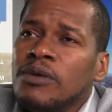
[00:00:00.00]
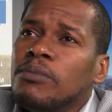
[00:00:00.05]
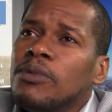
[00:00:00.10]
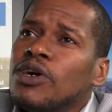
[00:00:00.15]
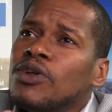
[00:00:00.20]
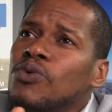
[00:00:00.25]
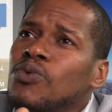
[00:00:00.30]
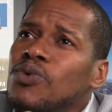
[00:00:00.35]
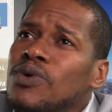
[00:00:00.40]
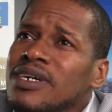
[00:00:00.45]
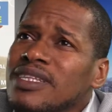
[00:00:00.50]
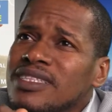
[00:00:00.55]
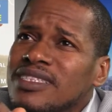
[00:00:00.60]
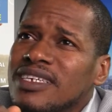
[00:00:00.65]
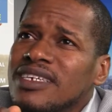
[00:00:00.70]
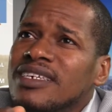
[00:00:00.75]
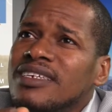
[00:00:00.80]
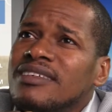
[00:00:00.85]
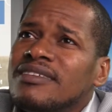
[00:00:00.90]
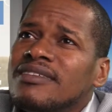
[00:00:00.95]
But one
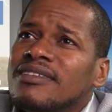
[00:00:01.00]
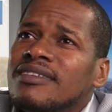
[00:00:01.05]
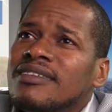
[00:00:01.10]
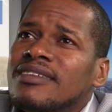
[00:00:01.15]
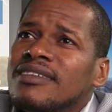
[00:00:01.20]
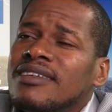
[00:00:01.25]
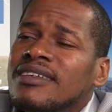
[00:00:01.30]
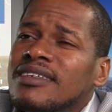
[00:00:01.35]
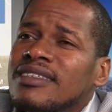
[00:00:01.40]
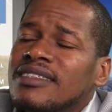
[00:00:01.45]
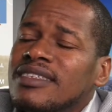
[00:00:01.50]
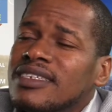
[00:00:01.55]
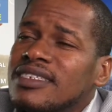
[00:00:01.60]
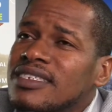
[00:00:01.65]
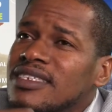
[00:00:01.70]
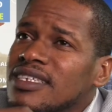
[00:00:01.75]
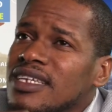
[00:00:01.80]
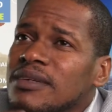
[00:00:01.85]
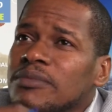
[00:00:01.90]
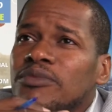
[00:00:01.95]
day, the
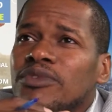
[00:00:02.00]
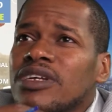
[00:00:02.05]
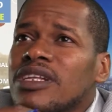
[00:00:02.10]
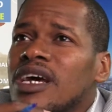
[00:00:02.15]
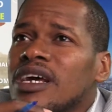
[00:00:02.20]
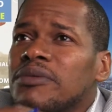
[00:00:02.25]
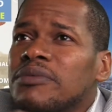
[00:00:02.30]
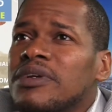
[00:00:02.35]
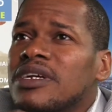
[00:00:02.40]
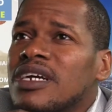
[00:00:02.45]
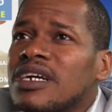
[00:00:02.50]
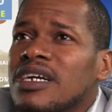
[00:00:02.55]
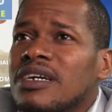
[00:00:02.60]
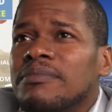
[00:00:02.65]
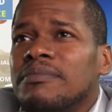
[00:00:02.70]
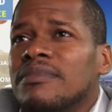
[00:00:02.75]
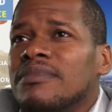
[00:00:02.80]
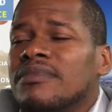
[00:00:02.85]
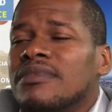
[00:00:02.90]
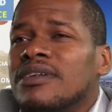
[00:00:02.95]
same way that we
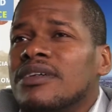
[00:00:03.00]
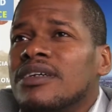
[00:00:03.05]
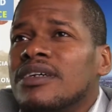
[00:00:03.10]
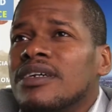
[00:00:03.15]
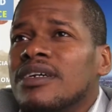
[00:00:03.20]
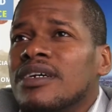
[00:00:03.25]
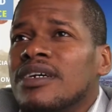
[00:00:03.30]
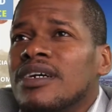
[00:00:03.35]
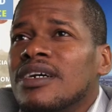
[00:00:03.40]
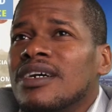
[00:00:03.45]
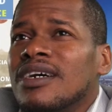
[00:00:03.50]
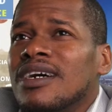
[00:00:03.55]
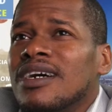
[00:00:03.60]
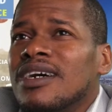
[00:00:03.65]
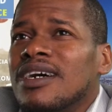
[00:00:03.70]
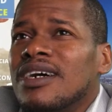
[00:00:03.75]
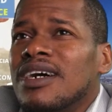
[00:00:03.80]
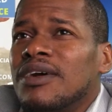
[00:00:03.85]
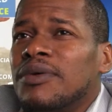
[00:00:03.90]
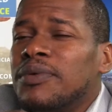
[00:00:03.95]
come,
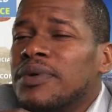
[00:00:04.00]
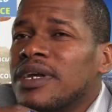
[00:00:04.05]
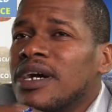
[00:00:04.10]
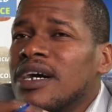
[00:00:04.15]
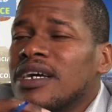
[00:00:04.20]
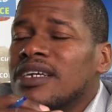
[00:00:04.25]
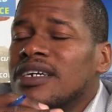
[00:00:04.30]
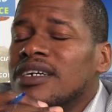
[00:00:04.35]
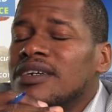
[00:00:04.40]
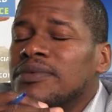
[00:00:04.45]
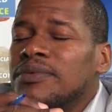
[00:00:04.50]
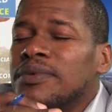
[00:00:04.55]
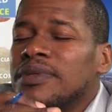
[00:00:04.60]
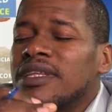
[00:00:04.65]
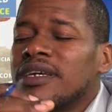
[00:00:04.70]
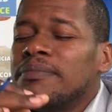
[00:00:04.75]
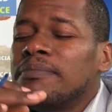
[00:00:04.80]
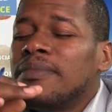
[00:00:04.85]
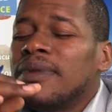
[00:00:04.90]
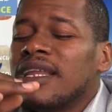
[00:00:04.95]
with
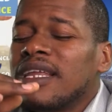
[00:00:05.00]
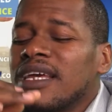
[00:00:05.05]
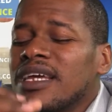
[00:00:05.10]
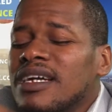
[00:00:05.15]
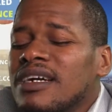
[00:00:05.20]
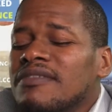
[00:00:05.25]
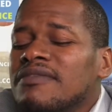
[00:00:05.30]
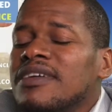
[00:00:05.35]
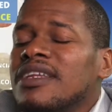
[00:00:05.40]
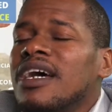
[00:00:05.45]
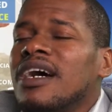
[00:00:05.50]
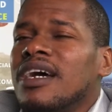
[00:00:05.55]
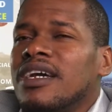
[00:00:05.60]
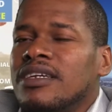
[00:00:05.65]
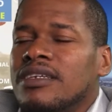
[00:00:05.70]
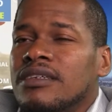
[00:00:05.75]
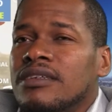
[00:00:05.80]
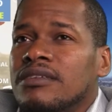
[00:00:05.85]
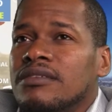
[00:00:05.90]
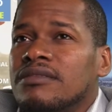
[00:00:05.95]
a blink of an eye,